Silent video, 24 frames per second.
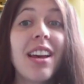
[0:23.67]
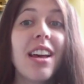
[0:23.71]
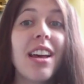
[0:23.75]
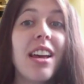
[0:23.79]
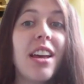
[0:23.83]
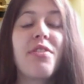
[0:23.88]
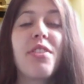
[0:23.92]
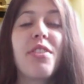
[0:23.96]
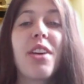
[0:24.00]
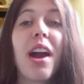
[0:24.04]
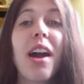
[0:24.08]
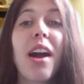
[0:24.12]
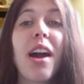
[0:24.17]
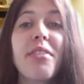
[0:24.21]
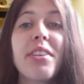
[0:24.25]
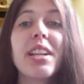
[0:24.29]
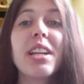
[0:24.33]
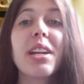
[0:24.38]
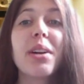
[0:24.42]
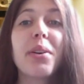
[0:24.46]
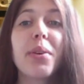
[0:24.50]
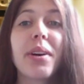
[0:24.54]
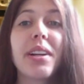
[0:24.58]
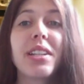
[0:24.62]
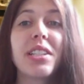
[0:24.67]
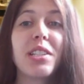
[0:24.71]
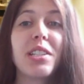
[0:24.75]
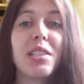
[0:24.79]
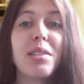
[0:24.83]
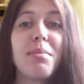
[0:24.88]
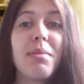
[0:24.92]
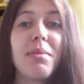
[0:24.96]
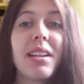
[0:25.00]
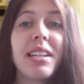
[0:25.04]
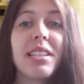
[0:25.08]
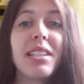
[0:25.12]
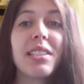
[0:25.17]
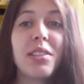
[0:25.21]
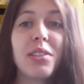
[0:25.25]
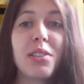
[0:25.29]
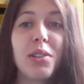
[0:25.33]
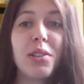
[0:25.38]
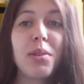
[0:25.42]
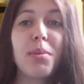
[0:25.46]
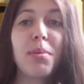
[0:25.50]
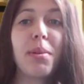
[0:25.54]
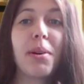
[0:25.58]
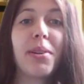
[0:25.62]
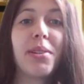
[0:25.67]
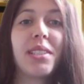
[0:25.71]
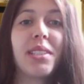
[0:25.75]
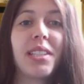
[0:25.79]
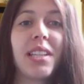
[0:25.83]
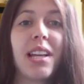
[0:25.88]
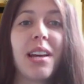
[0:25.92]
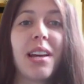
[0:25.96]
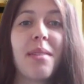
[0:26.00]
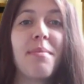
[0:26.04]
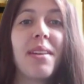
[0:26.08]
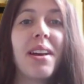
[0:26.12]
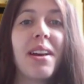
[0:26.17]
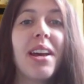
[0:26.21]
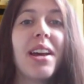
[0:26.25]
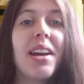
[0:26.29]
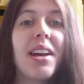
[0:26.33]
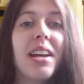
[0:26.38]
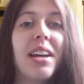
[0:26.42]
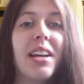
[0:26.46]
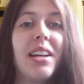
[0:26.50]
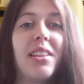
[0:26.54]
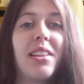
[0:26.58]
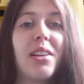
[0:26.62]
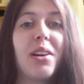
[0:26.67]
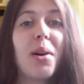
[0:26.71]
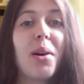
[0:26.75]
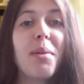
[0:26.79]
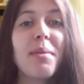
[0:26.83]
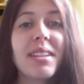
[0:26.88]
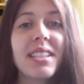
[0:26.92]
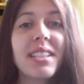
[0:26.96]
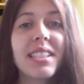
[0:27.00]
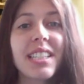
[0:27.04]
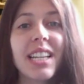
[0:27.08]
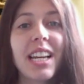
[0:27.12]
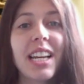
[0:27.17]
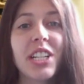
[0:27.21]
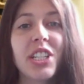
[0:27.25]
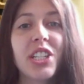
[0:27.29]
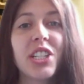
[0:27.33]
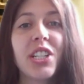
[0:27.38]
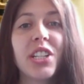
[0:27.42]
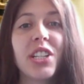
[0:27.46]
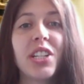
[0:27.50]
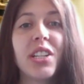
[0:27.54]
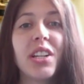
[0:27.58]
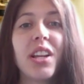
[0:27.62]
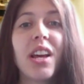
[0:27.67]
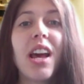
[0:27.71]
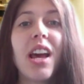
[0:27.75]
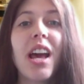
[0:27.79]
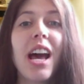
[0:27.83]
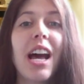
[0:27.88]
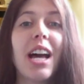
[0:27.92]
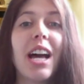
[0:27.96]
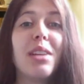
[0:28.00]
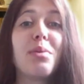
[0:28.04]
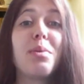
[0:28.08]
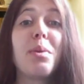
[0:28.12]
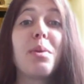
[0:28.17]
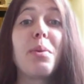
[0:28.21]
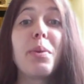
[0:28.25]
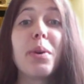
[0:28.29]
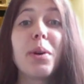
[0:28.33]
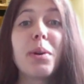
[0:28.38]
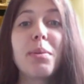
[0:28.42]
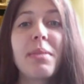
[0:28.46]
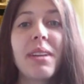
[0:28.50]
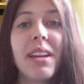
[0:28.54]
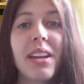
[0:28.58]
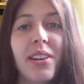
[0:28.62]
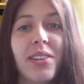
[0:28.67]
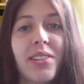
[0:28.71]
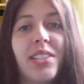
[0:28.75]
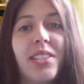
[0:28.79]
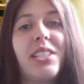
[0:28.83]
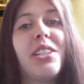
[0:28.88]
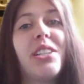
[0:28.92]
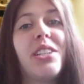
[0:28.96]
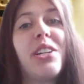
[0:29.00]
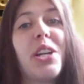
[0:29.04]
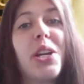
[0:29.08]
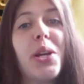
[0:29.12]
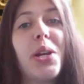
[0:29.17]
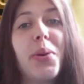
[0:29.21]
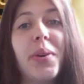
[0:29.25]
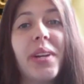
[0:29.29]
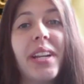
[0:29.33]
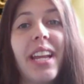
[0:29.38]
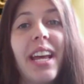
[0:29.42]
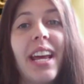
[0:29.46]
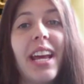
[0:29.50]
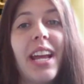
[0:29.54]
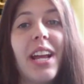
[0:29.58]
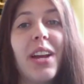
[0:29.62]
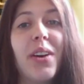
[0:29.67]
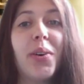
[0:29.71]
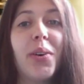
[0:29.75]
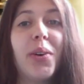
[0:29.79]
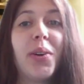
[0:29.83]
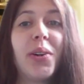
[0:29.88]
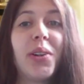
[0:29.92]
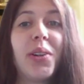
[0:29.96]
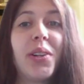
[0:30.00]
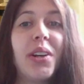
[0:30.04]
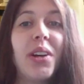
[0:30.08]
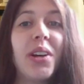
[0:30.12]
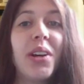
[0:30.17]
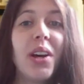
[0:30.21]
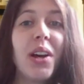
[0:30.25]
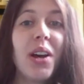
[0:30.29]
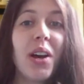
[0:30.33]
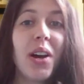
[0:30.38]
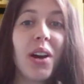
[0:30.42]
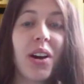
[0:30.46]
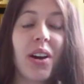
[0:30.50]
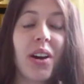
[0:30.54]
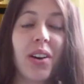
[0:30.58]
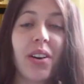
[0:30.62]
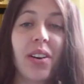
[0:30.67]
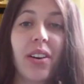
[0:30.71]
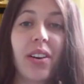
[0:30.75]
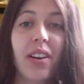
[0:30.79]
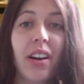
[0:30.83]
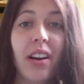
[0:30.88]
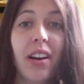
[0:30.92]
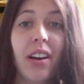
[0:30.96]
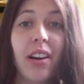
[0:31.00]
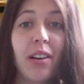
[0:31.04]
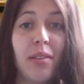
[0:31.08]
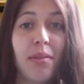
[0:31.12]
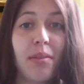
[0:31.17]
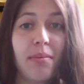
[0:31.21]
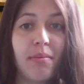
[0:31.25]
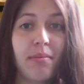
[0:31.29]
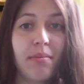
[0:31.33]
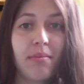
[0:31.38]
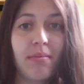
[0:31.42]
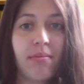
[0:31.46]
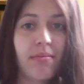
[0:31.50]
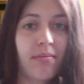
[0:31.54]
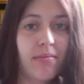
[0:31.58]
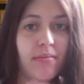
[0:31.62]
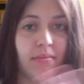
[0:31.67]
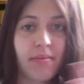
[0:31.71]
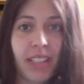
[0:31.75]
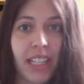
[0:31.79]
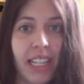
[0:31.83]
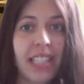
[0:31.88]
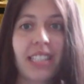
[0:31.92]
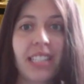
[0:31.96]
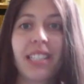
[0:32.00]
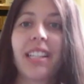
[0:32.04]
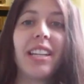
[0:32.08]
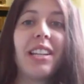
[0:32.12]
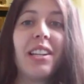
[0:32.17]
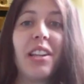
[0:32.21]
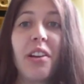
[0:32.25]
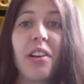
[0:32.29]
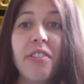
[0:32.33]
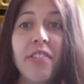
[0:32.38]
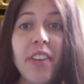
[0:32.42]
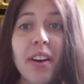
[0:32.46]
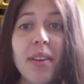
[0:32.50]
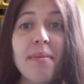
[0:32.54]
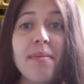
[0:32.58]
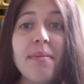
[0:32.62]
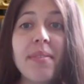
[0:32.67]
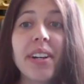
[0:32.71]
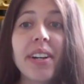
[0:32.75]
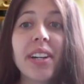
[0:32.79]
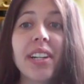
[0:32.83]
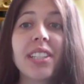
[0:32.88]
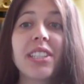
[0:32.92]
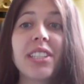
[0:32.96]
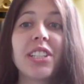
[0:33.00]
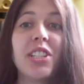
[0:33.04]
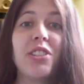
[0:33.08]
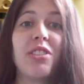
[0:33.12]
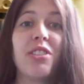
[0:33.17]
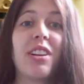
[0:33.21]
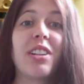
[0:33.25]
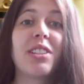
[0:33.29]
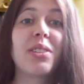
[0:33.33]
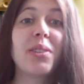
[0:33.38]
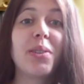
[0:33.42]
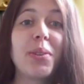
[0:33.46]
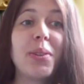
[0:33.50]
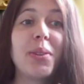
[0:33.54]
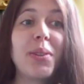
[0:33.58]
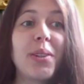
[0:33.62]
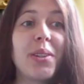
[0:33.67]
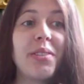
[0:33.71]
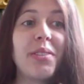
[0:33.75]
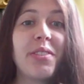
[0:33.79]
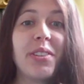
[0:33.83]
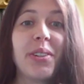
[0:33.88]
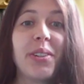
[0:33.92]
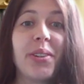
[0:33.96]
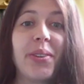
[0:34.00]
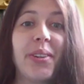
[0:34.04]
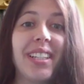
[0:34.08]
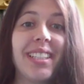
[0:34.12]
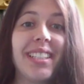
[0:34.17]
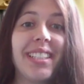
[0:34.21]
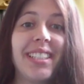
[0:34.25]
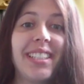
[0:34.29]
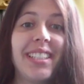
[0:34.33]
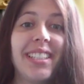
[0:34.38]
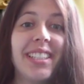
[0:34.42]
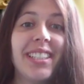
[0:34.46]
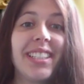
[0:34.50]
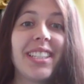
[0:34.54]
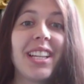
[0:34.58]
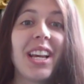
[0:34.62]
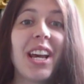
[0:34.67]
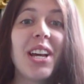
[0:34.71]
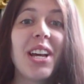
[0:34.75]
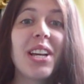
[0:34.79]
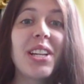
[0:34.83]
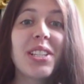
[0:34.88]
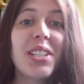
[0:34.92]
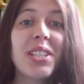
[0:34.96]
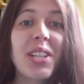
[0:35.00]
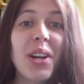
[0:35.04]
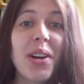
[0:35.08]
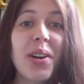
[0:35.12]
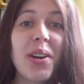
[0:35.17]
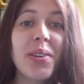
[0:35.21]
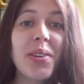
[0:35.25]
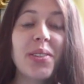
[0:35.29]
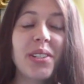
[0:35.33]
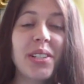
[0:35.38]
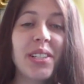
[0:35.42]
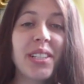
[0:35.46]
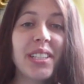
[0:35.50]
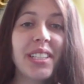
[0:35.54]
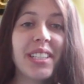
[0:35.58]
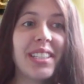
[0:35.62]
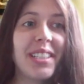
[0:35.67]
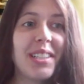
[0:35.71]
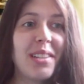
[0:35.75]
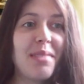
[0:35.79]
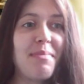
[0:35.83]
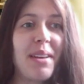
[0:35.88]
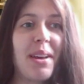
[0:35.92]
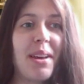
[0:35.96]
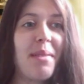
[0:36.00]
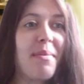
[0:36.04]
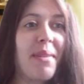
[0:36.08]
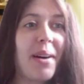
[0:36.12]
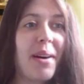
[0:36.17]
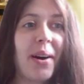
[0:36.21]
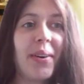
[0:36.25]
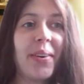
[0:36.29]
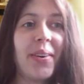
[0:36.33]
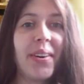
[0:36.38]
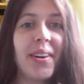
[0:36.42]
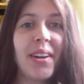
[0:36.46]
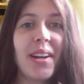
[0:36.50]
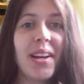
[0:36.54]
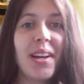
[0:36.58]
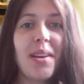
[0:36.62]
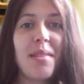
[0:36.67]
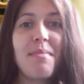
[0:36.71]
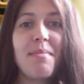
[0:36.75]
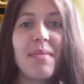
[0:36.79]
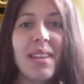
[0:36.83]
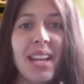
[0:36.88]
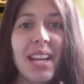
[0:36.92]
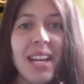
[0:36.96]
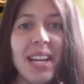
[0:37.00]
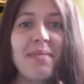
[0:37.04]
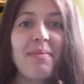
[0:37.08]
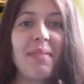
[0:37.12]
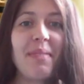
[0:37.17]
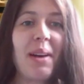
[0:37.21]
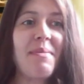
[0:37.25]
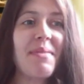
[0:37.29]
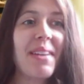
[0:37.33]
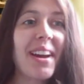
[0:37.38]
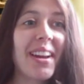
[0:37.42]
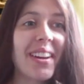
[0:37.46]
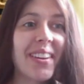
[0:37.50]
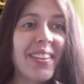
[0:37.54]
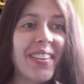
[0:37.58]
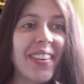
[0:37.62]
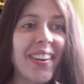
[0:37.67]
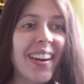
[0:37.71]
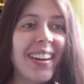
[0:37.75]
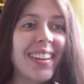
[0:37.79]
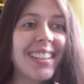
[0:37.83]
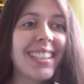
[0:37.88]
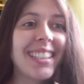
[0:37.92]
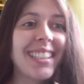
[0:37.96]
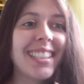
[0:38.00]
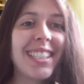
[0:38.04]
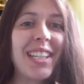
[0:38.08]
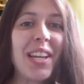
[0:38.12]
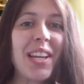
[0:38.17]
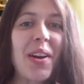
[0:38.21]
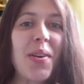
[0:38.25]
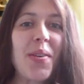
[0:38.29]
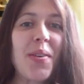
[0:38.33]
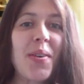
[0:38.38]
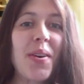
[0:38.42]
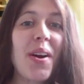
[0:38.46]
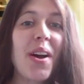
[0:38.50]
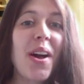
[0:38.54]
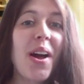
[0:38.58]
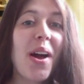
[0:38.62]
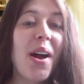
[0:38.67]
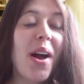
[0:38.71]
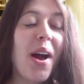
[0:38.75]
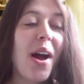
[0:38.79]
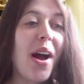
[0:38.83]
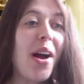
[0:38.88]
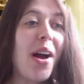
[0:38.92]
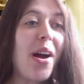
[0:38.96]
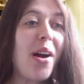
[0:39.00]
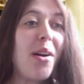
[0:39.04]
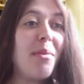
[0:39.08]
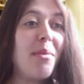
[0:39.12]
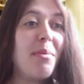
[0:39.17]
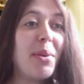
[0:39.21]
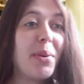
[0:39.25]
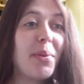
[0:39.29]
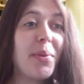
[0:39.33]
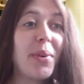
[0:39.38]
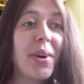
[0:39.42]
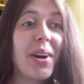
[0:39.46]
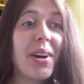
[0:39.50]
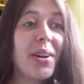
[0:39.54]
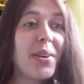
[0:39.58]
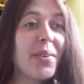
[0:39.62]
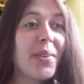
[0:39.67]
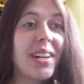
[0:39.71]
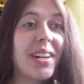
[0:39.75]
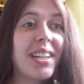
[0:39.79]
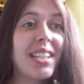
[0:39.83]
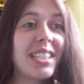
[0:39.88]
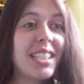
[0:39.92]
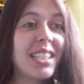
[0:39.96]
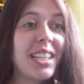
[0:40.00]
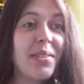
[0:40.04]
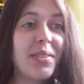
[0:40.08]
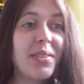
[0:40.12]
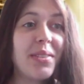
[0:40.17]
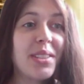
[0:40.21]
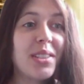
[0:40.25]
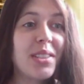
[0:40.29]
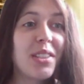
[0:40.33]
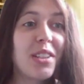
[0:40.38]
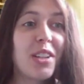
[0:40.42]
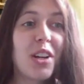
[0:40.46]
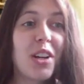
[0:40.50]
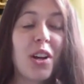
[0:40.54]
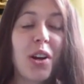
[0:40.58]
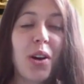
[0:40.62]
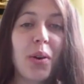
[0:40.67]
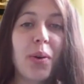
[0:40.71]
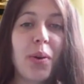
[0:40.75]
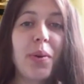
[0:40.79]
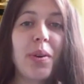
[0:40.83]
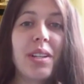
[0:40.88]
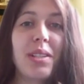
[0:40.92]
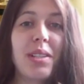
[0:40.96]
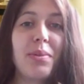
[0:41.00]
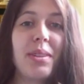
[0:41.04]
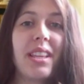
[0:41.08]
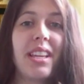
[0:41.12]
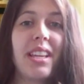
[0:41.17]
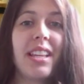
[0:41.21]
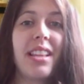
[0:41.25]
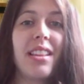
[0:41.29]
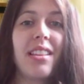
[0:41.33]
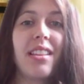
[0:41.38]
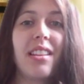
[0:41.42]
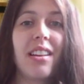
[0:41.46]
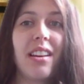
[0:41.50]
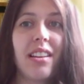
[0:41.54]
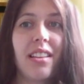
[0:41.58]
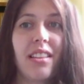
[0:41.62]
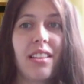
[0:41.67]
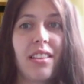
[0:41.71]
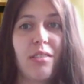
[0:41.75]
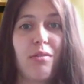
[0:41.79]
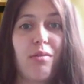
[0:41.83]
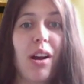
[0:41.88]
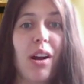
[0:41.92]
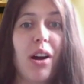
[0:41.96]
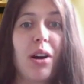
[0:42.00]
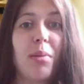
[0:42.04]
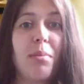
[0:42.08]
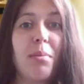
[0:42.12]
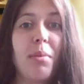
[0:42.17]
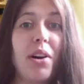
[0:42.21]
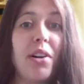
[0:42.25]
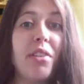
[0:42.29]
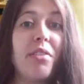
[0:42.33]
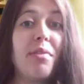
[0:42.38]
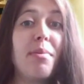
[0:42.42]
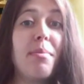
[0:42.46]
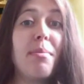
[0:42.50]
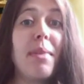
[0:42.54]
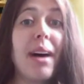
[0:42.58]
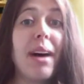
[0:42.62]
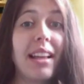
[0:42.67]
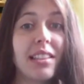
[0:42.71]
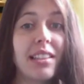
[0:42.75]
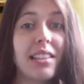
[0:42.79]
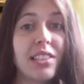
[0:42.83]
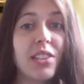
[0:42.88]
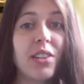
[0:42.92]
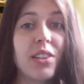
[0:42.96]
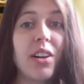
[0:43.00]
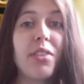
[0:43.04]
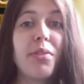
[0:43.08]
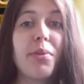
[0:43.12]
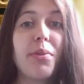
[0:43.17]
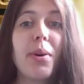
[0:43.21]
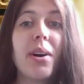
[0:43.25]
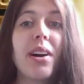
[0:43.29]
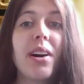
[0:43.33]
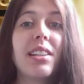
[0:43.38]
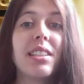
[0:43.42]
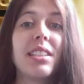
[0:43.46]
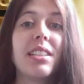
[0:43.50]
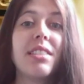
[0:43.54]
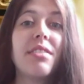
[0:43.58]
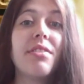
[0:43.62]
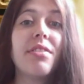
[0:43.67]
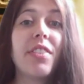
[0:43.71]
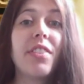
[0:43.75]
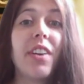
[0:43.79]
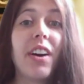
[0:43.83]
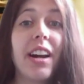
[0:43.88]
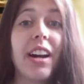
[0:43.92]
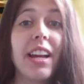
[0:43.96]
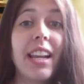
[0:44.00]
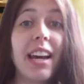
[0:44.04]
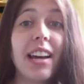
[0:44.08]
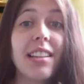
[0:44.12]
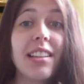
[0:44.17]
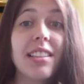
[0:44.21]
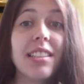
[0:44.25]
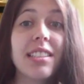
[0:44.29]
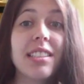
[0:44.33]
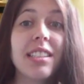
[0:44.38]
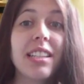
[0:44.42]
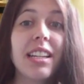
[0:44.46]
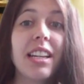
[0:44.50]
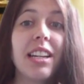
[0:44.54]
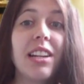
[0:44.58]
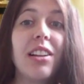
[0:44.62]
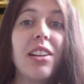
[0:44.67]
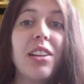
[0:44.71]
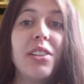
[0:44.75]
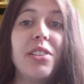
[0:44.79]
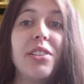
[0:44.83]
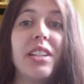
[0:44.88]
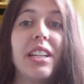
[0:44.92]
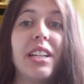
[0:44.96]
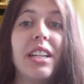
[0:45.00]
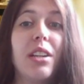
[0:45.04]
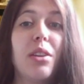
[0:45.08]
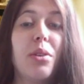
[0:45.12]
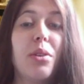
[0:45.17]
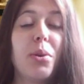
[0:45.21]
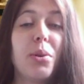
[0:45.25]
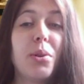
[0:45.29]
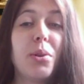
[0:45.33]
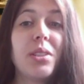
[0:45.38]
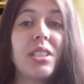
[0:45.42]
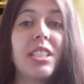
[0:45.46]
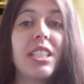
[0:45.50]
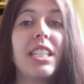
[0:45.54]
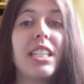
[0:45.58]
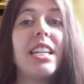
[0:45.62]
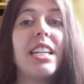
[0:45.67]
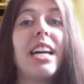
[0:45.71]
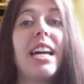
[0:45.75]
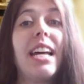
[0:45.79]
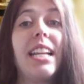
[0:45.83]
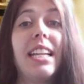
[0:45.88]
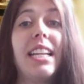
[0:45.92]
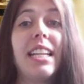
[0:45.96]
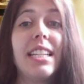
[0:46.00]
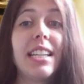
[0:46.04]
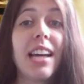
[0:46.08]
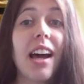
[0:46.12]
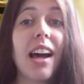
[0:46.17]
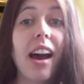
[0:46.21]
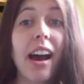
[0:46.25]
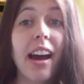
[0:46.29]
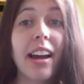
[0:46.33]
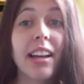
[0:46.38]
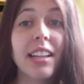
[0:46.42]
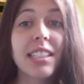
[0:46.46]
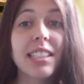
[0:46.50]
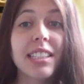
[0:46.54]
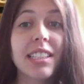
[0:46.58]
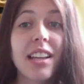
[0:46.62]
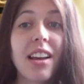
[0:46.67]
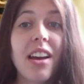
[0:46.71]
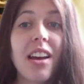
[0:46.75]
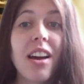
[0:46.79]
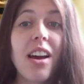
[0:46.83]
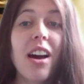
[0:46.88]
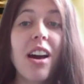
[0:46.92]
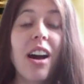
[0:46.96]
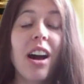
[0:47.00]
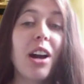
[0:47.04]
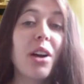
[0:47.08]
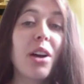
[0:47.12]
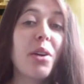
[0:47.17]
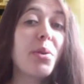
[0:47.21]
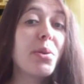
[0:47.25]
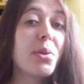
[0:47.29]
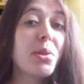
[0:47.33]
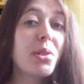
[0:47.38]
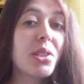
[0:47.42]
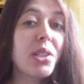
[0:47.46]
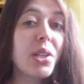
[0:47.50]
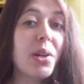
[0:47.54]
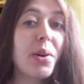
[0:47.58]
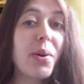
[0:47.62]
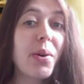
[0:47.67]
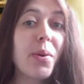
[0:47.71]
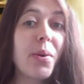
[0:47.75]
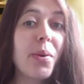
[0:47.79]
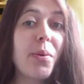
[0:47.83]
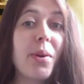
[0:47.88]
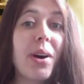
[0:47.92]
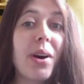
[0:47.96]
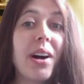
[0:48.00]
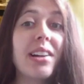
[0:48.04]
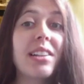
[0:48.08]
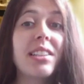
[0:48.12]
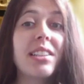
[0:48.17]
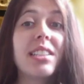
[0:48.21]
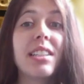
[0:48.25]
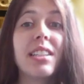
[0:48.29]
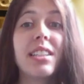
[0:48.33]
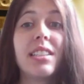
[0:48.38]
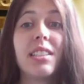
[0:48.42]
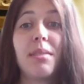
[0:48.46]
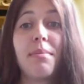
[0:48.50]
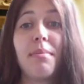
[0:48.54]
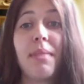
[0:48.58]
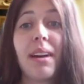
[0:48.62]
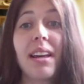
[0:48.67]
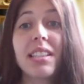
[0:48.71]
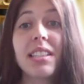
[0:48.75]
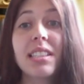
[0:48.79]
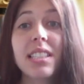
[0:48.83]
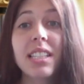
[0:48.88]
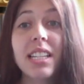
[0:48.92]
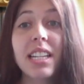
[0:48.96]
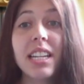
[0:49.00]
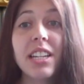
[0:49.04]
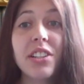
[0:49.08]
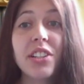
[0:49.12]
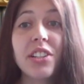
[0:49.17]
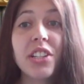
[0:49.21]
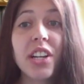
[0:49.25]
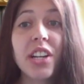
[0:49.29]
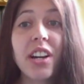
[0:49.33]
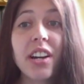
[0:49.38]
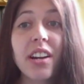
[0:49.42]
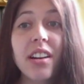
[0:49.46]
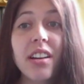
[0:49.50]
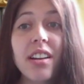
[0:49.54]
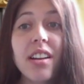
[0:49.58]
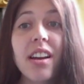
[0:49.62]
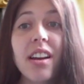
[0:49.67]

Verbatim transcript: If you have any questions, please do post them in the comment section as we will be hosting a Q&A on um, this in November to address all of your questions. So just a bit about me and my background. So um, work-wise, it was always within the realm of maths. So I've worked in finance, including in audit and in tax. I also worked as a maths teacher.